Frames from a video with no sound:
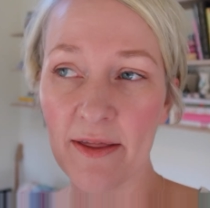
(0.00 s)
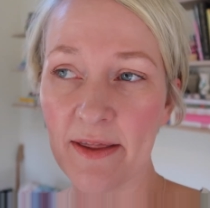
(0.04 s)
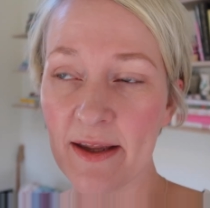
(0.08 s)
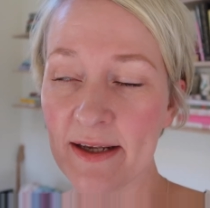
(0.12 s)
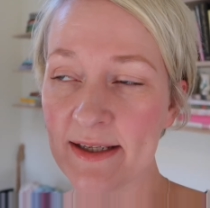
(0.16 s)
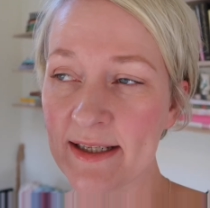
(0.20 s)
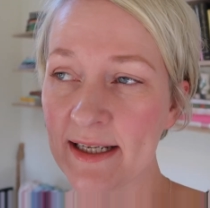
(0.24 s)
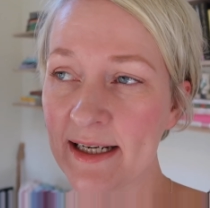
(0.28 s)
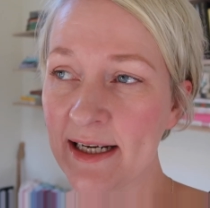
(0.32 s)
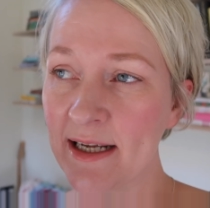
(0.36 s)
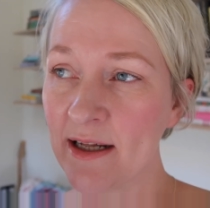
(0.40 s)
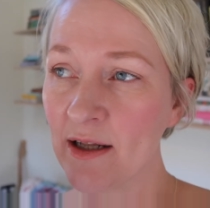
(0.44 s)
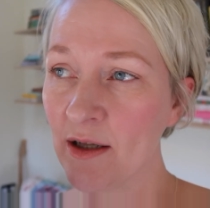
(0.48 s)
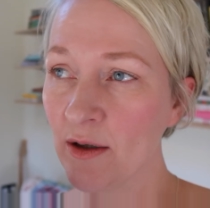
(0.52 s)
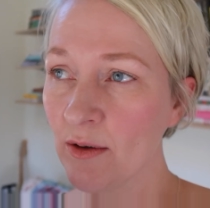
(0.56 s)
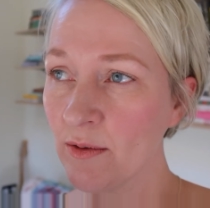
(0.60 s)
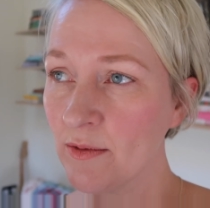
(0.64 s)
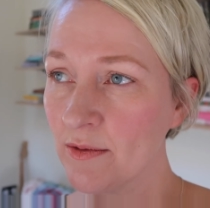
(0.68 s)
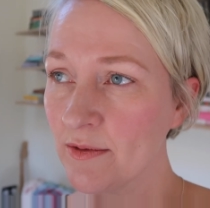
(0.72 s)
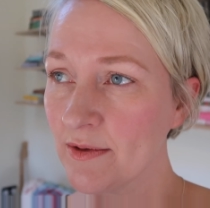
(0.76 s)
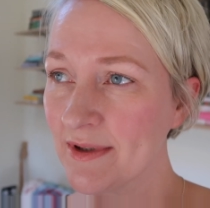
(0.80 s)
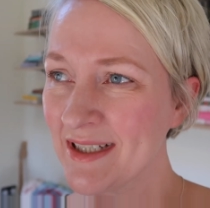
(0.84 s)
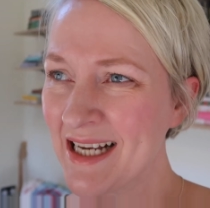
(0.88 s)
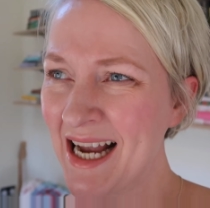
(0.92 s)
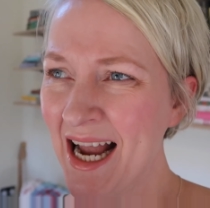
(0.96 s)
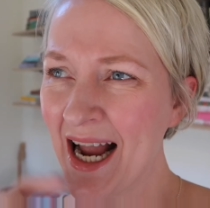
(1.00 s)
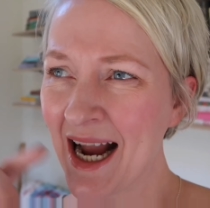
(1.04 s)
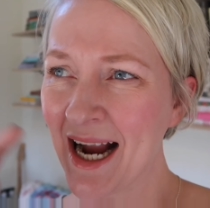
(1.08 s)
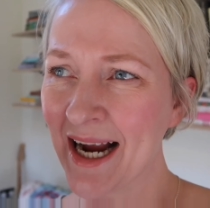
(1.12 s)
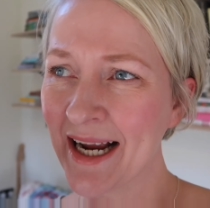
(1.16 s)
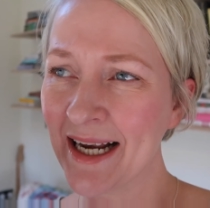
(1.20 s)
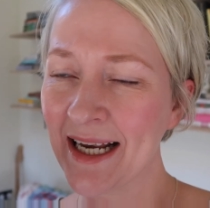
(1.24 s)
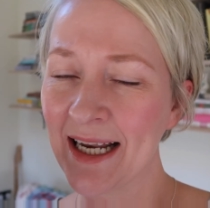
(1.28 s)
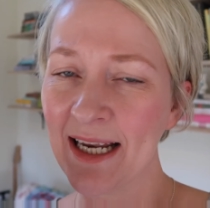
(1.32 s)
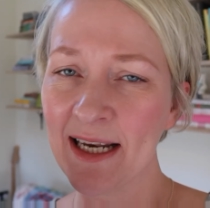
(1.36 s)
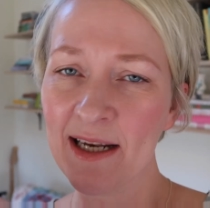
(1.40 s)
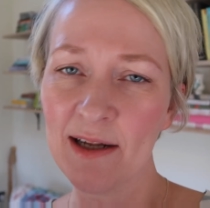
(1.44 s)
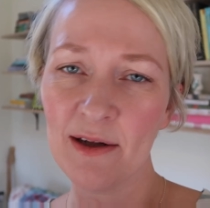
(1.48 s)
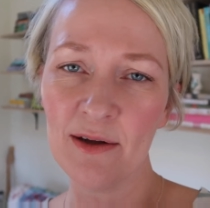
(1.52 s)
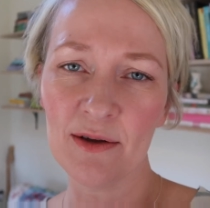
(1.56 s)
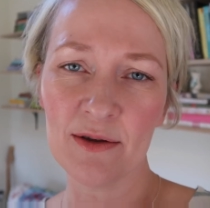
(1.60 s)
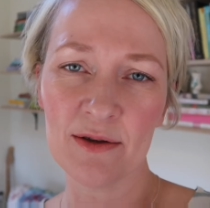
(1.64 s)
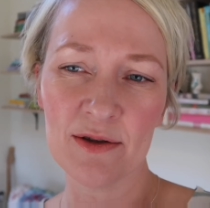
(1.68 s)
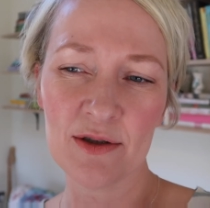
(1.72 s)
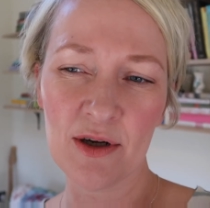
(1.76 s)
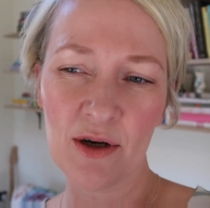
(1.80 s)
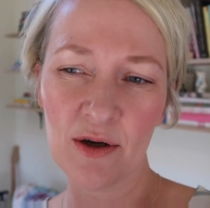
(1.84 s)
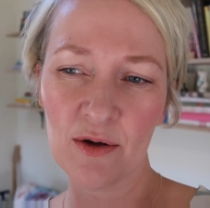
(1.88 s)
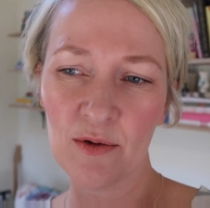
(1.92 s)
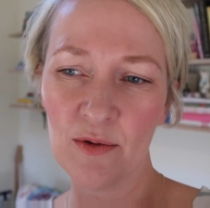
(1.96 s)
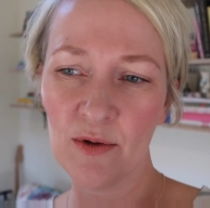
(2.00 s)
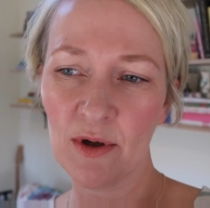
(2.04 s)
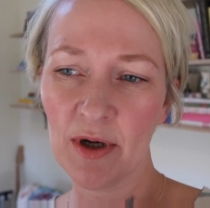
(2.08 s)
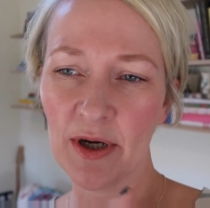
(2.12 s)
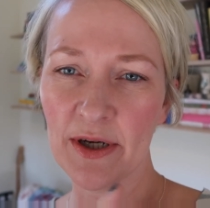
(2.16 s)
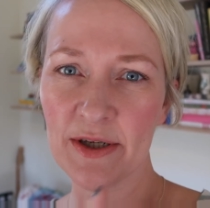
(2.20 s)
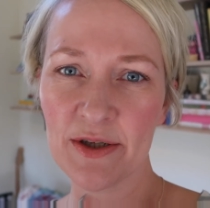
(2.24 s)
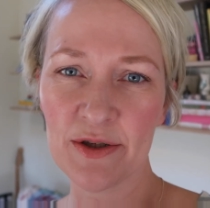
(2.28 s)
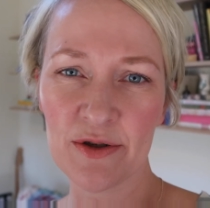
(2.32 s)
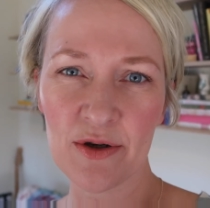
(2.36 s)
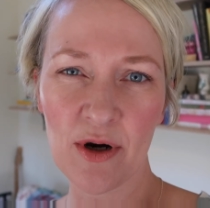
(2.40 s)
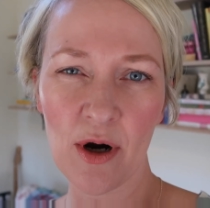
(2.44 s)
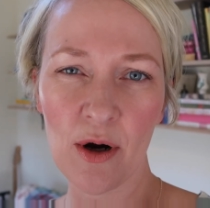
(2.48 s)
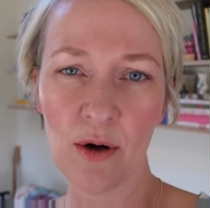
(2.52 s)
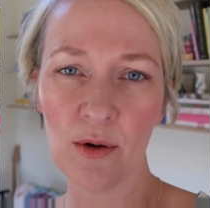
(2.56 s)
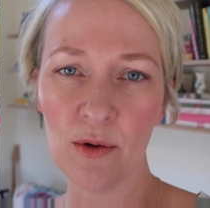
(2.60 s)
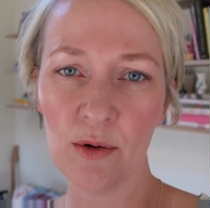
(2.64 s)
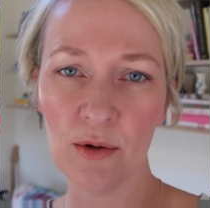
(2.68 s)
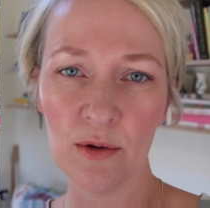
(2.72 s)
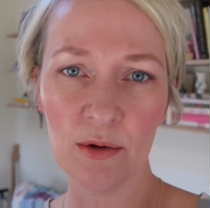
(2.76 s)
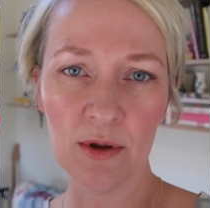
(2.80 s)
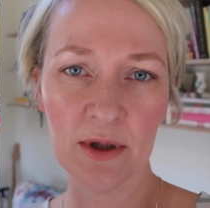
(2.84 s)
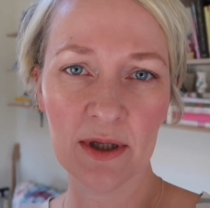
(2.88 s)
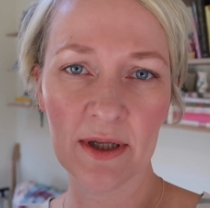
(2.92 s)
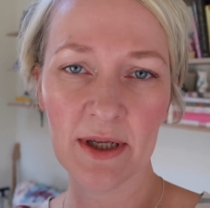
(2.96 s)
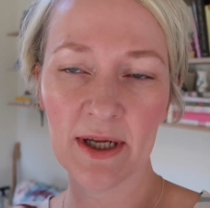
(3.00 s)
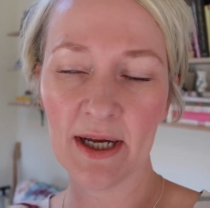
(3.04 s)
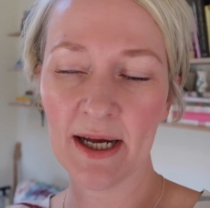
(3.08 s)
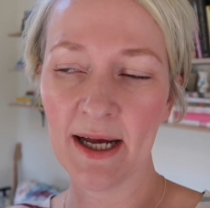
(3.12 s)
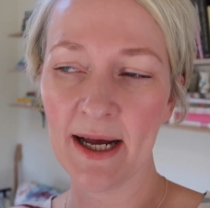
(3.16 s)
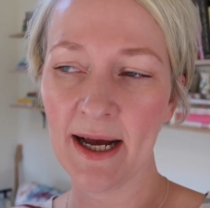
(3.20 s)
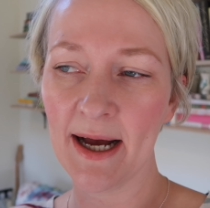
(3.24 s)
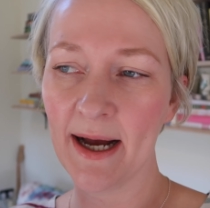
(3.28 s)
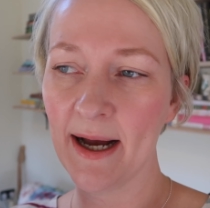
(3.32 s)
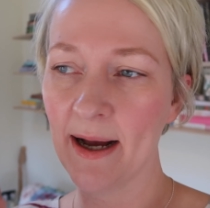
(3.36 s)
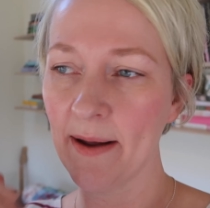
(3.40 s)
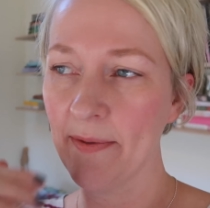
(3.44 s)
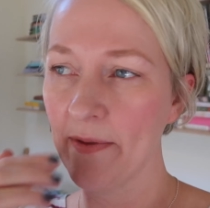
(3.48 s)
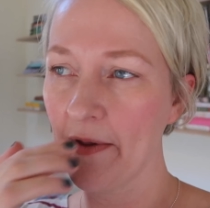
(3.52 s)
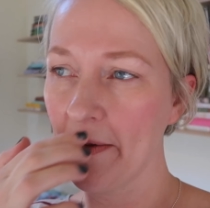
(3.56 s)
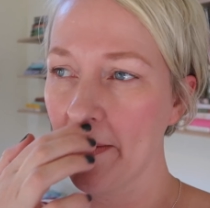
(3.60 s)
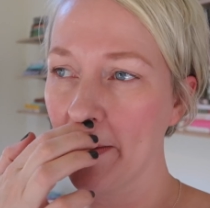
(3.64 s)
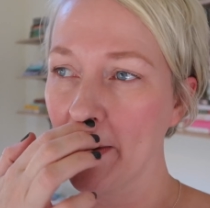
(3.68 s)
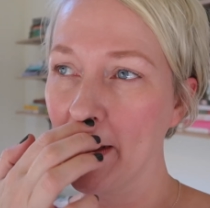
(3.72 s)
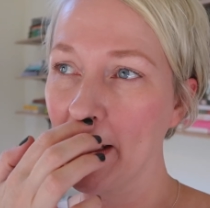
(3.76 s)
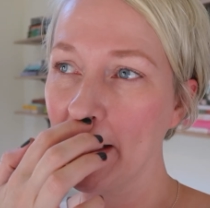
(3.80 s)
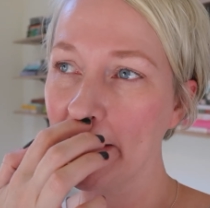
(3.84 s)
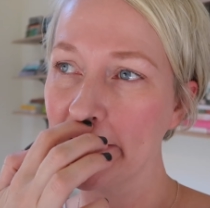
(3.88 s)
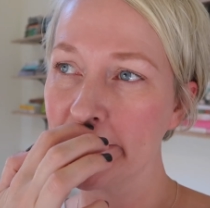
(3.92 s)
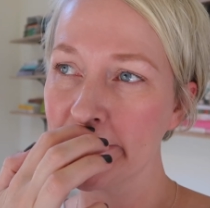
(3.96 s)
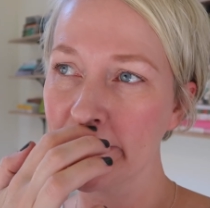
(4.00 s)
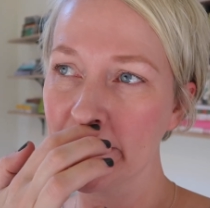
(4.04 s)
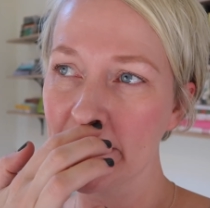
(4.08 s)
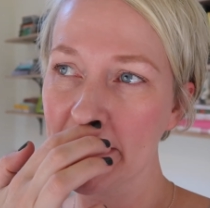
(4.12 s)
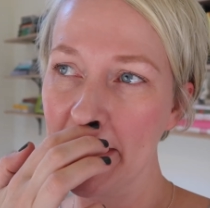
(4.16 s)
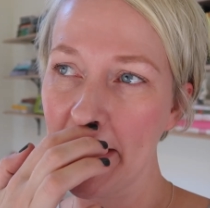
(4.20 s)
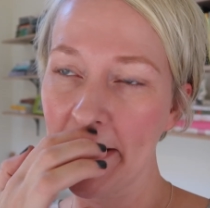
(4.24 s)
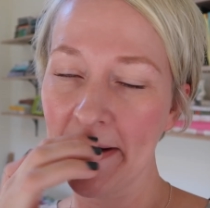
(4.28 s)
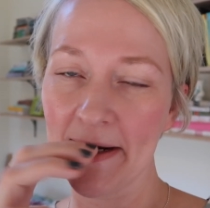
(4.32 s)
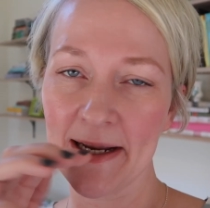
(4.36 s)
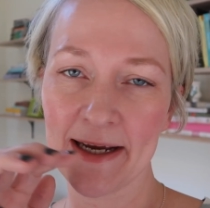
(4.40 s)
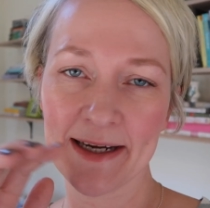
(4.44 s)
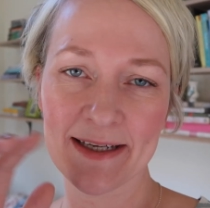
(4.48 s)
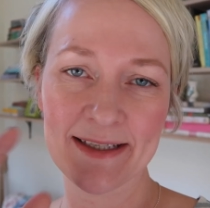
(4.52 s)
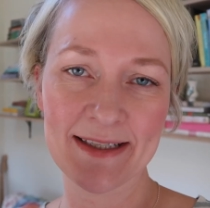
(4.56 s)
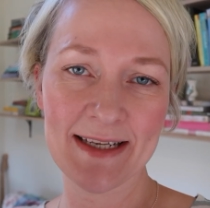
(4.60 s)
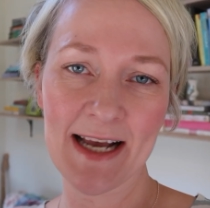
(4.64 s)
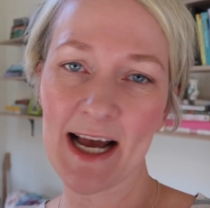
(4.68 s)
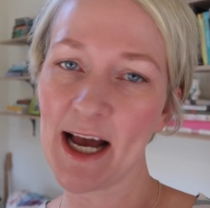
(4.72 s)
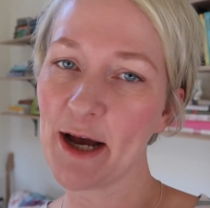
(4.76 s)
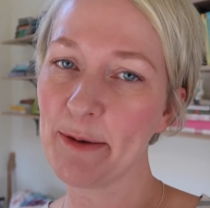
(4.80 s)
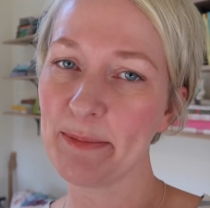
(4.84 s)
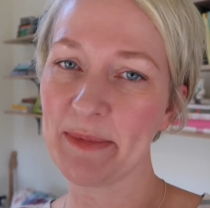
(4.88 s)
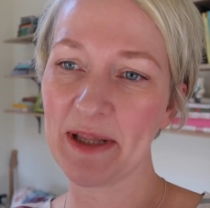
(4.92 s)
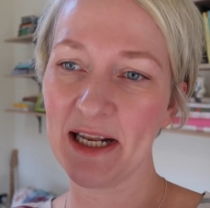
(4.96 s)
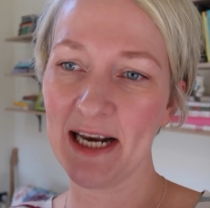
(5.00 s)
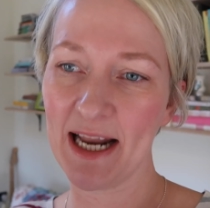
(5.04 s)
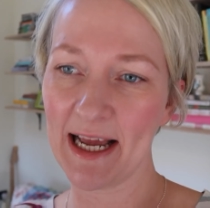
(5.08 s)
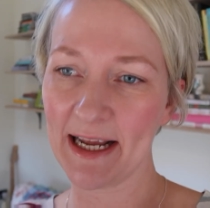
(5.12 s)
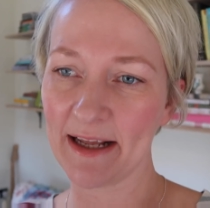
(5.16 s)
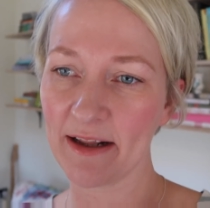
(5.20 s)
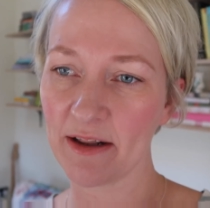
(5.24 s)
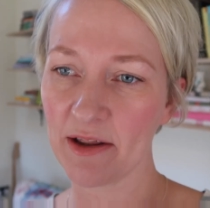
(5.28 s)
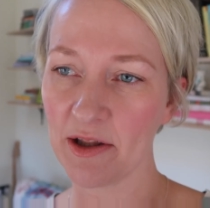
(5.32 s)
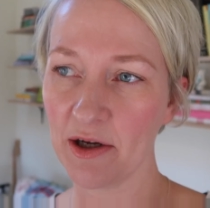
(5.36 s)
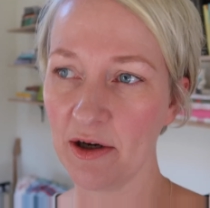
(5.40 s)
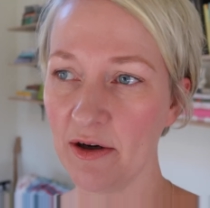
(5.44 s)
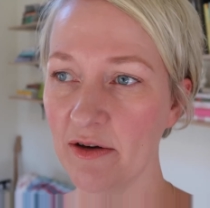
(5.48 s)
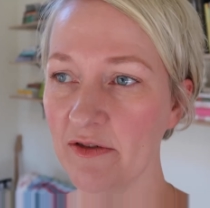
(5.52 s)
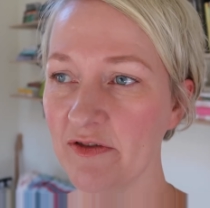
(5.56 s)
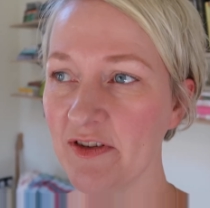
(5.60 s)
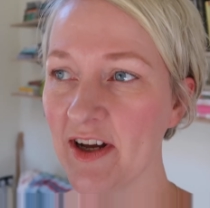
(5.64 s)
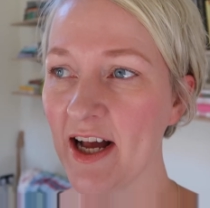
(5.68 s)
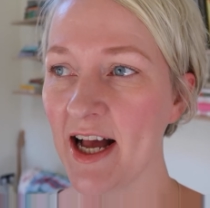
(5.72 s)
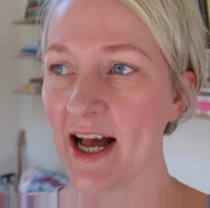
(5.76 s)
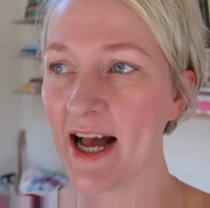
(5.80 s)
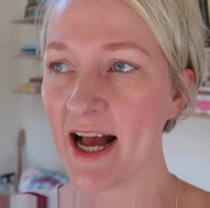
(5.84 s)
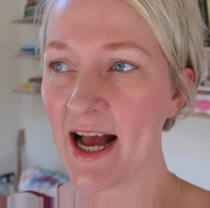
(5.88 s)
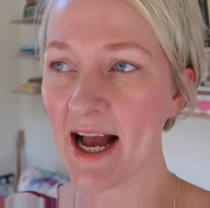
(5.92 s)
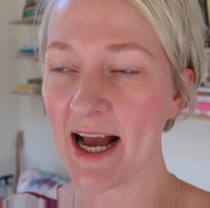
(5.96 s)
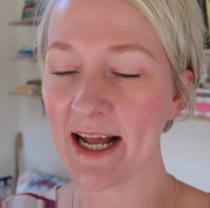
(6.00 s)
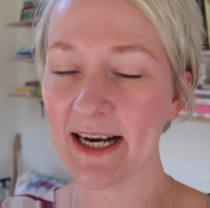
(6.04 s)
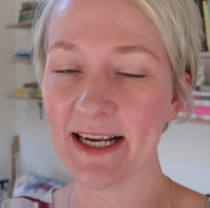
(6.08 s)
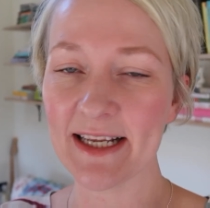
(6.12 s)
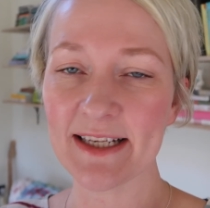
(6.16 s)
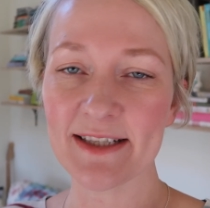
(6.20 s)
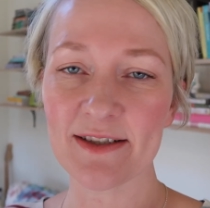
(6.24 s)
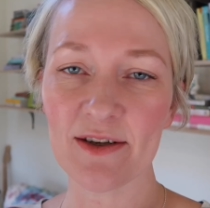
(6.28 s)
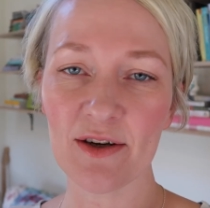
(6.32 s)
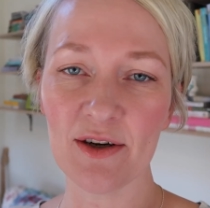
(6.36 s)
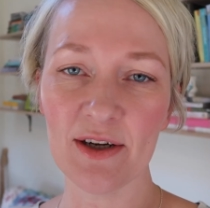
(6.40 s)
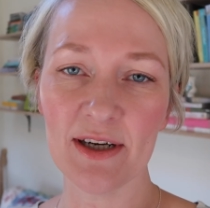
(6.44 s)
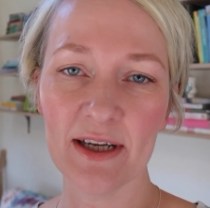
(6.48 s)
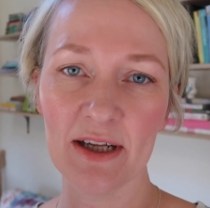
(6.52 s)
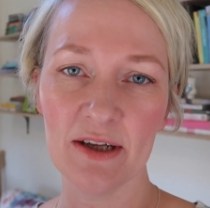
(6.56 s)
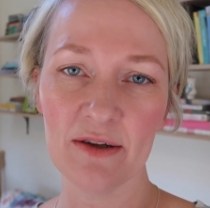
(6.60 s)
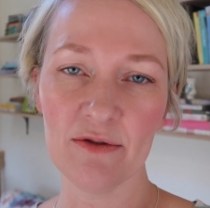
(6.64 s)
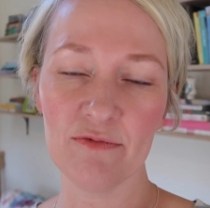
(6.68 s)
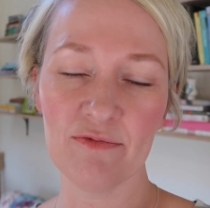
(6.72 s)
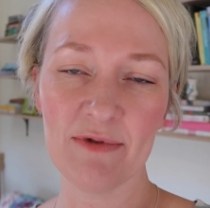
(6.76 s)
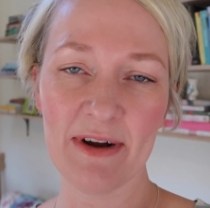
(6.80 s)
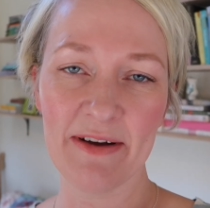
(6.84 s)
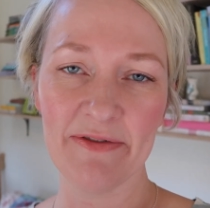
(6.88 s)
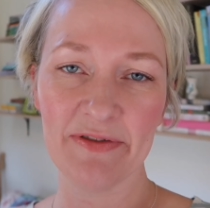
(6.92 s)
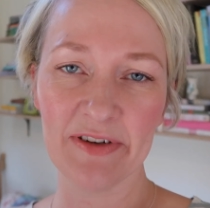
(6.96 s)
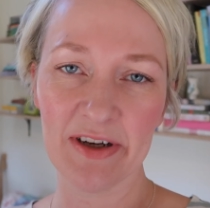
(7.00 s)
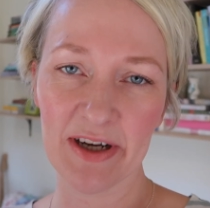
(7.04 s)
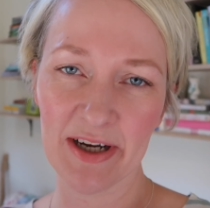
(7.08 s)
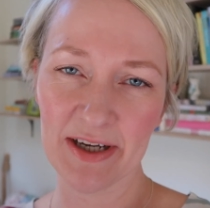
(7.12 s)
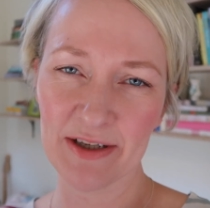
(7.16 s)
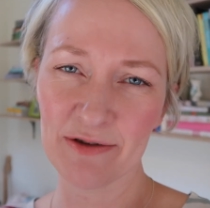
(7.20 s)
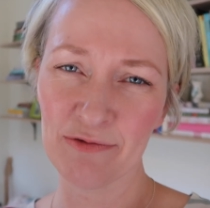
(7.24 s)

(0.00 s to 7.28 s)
There's a little, tiny little dog stroll that the kids will totally accept the length of, and it's got a little river.